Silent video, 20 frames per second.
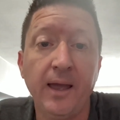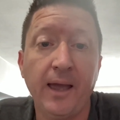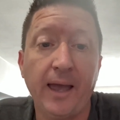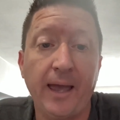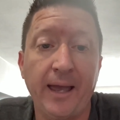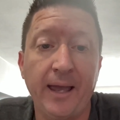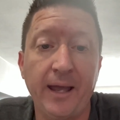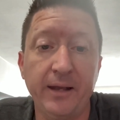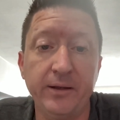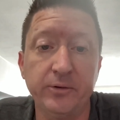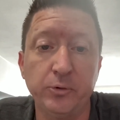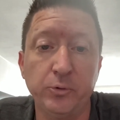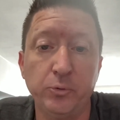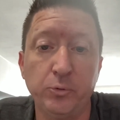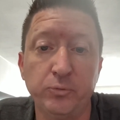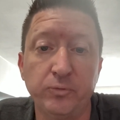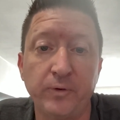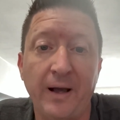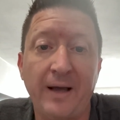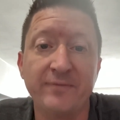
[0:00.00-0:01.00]
and
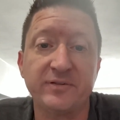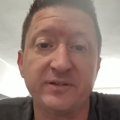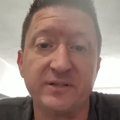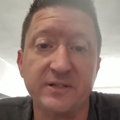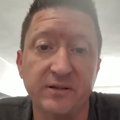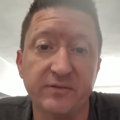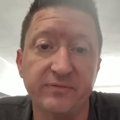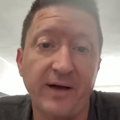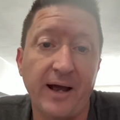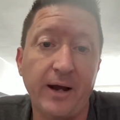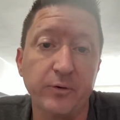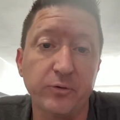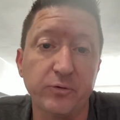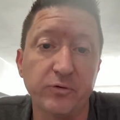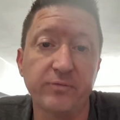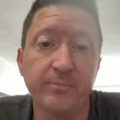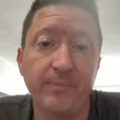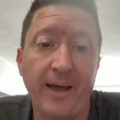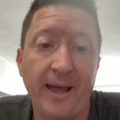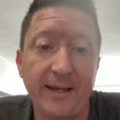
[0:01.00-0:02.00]
who have seen the value
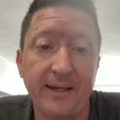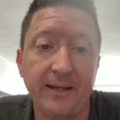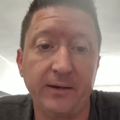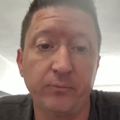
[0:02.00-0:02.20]
of Mac